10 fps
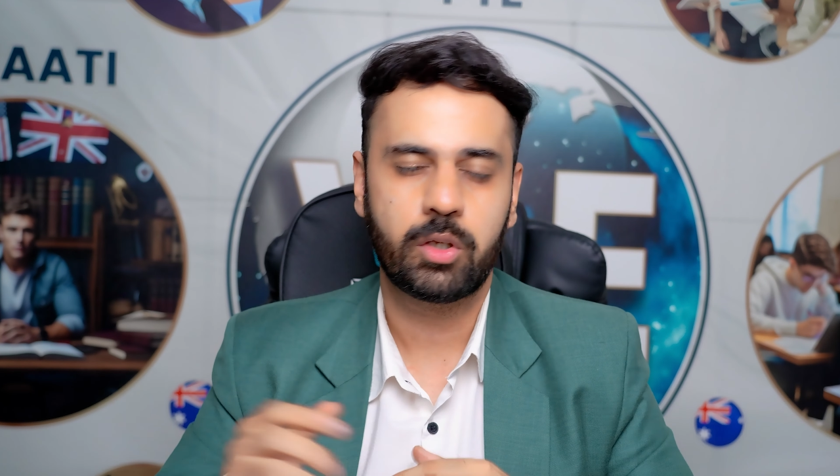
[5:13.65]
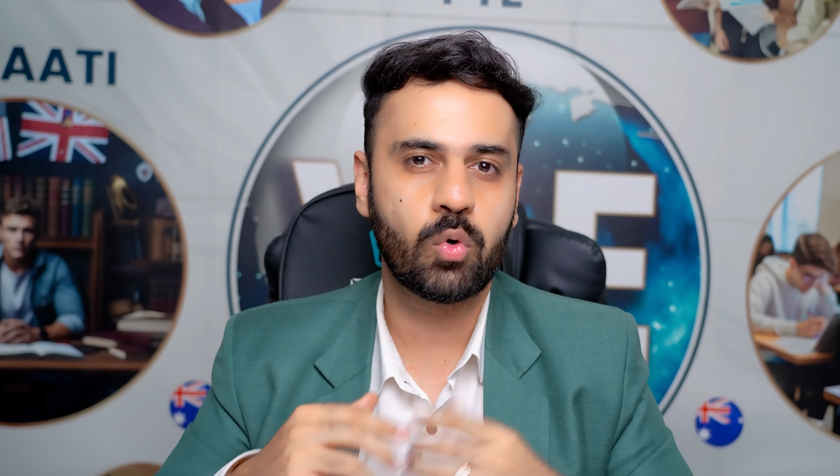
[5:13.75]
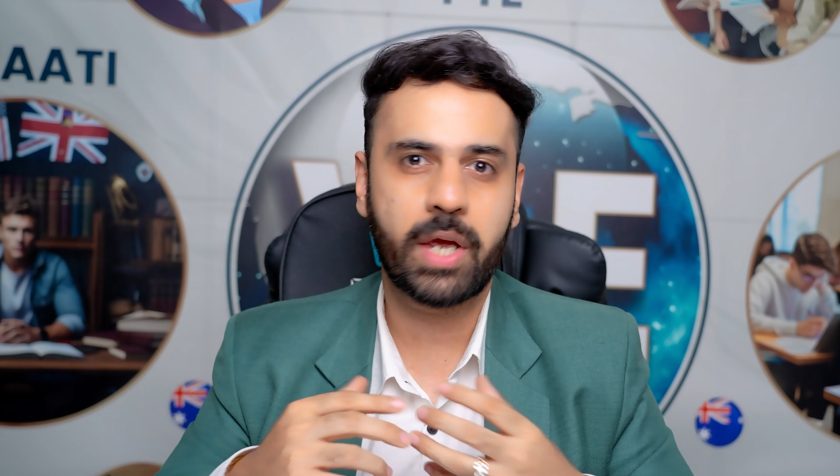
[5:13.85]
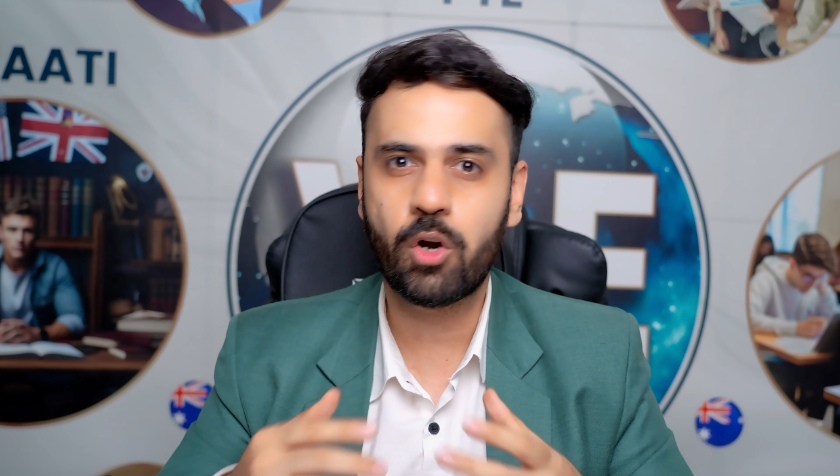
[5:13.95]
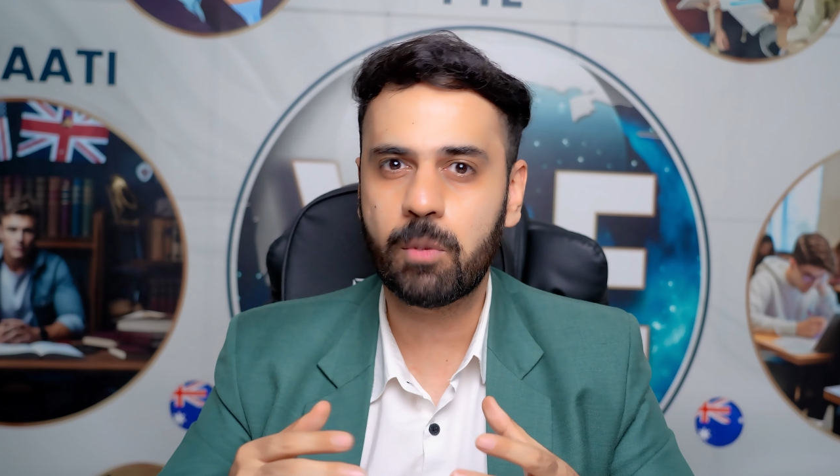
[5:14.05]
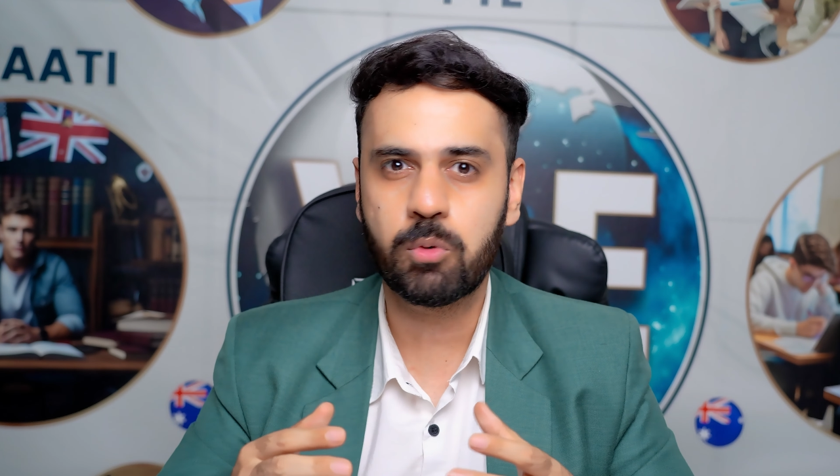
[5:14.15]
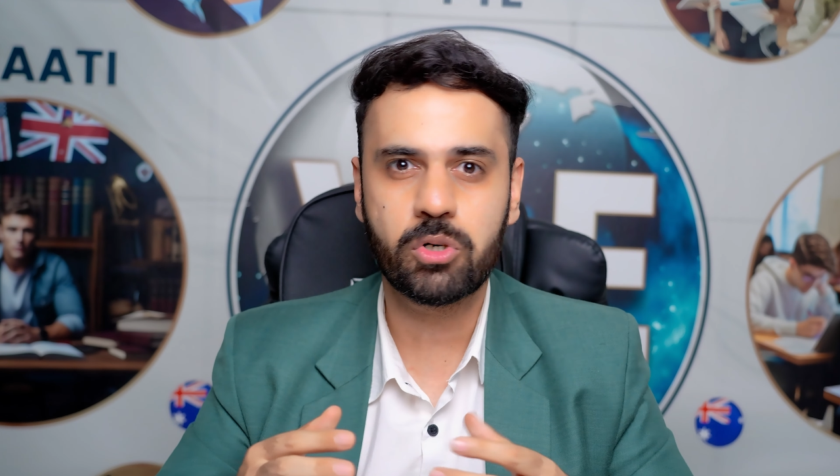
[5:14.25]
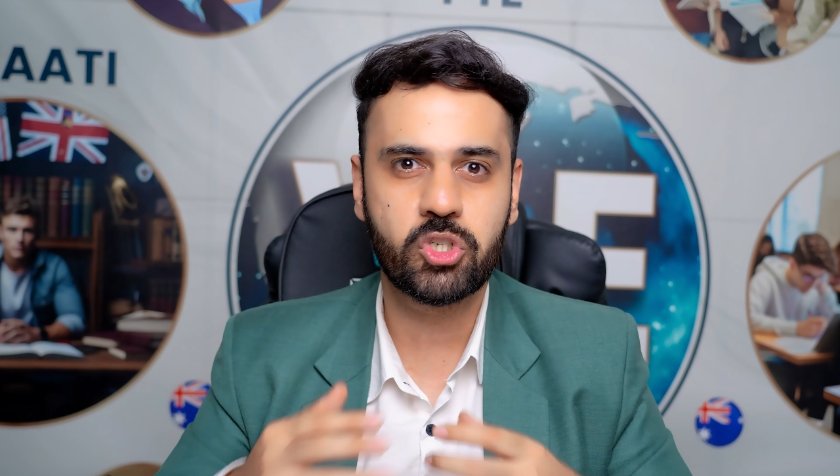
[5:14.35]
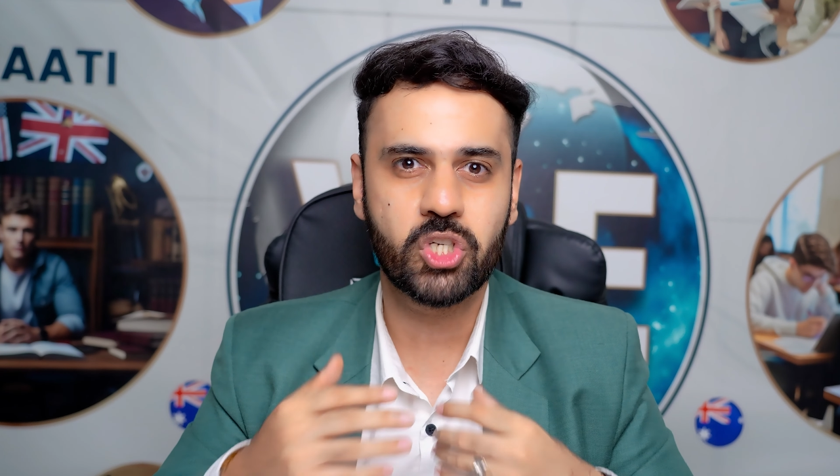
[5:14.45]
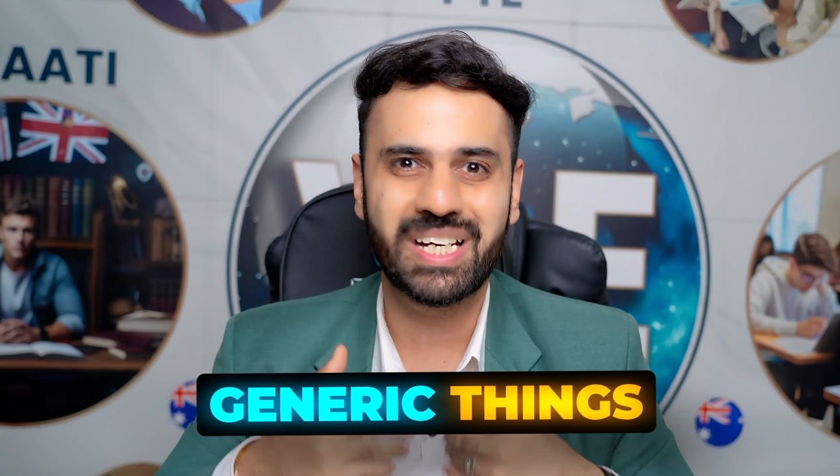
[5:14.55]
You cannot
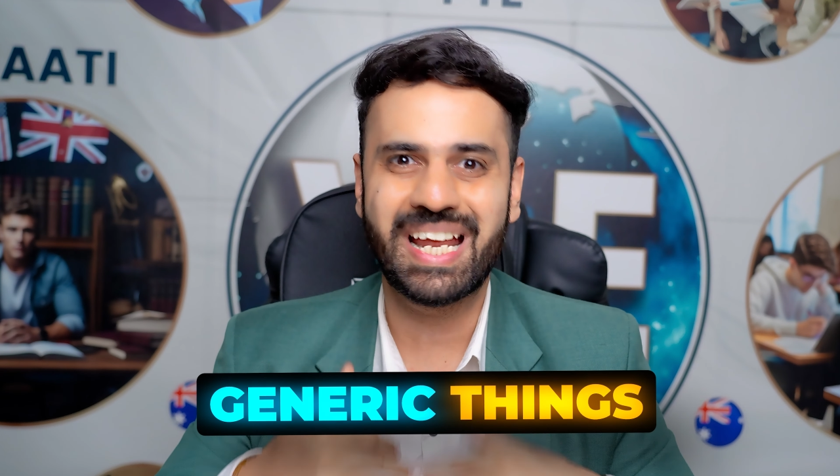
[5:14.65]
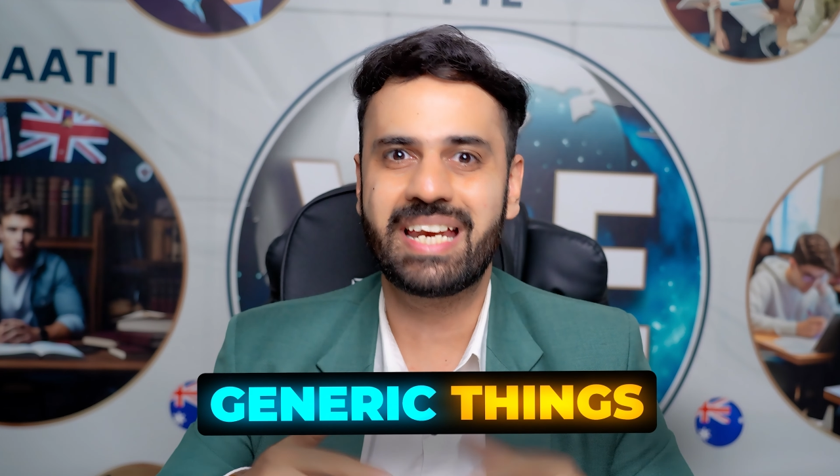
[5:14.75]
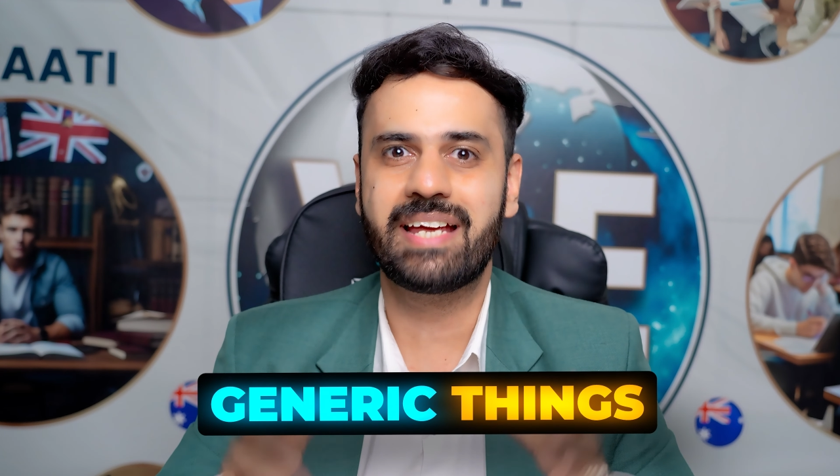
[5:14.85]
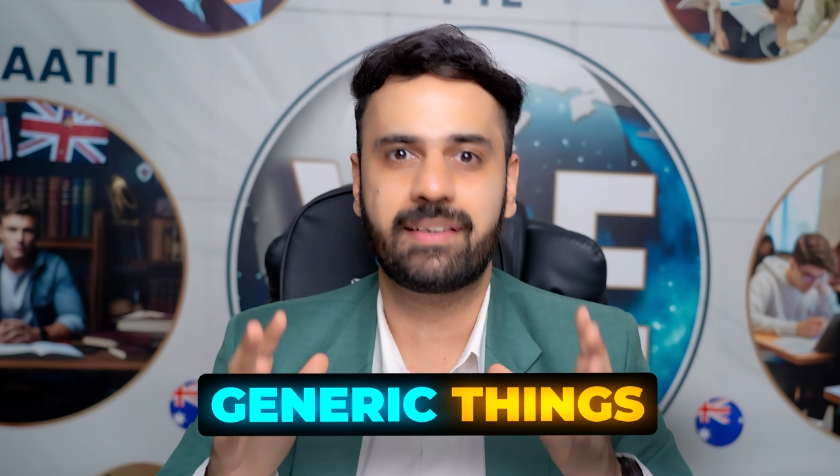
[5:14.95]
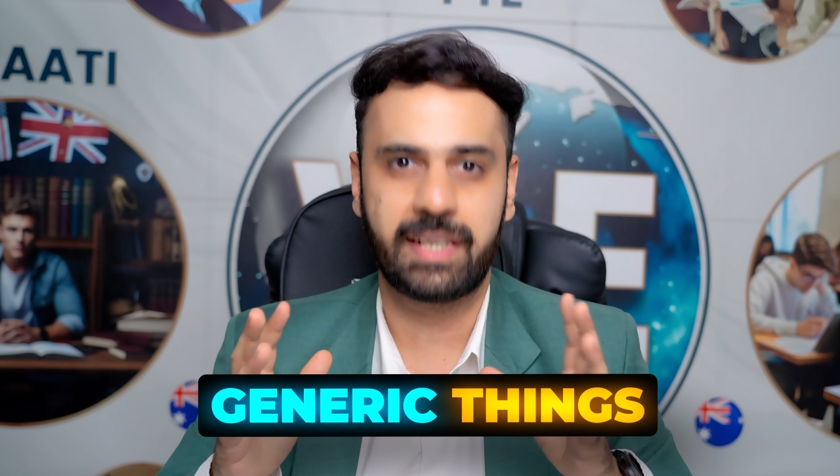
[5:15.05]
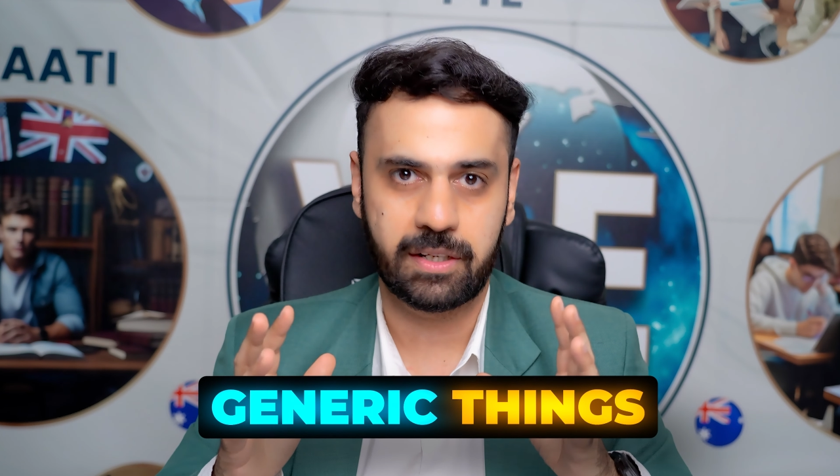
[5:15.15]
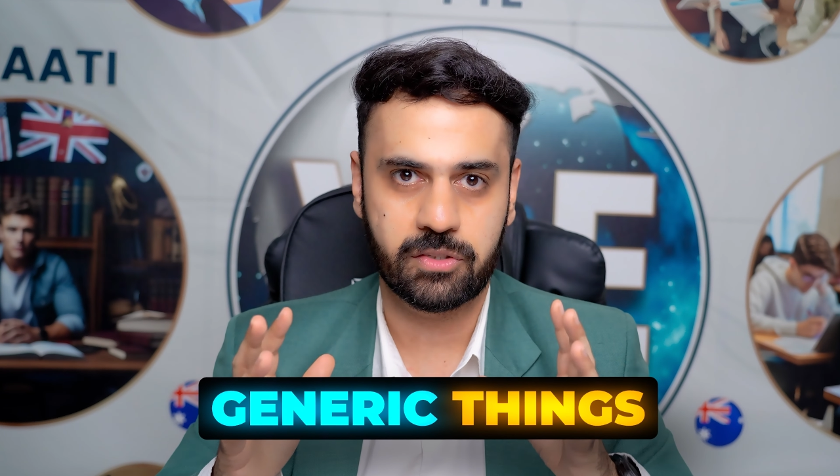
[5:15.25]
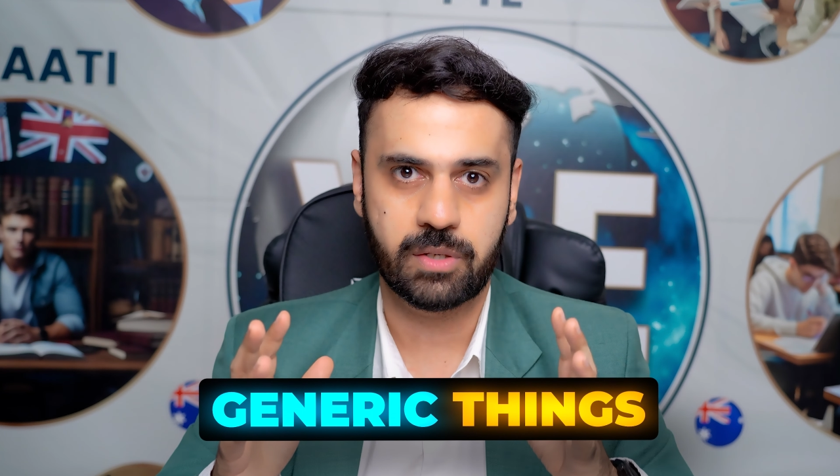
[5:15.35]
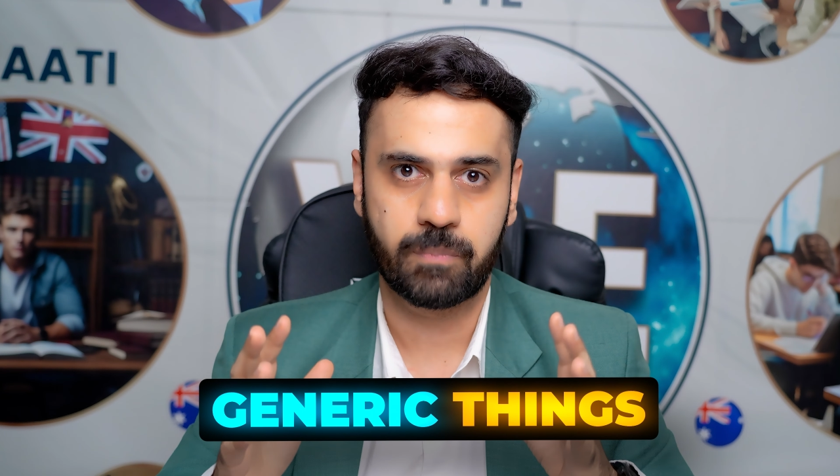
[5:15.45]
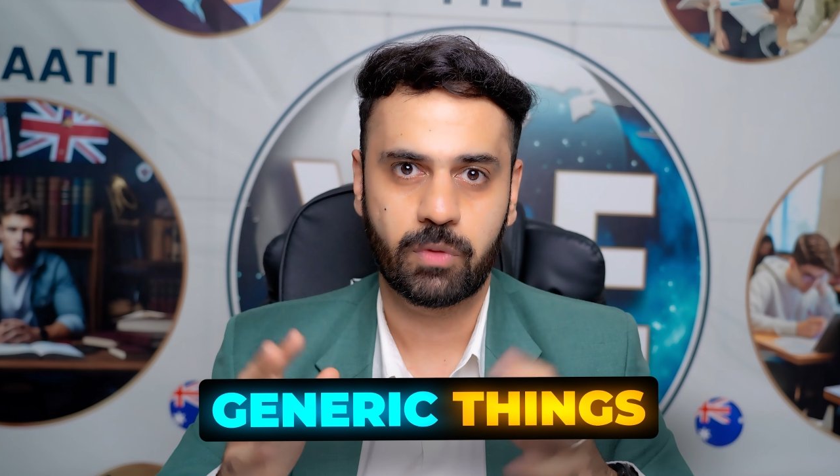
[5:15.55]
put generic
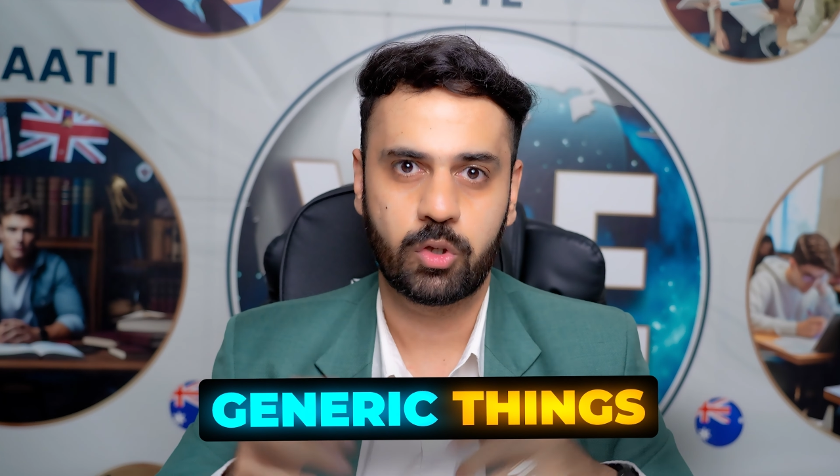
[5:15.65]
things.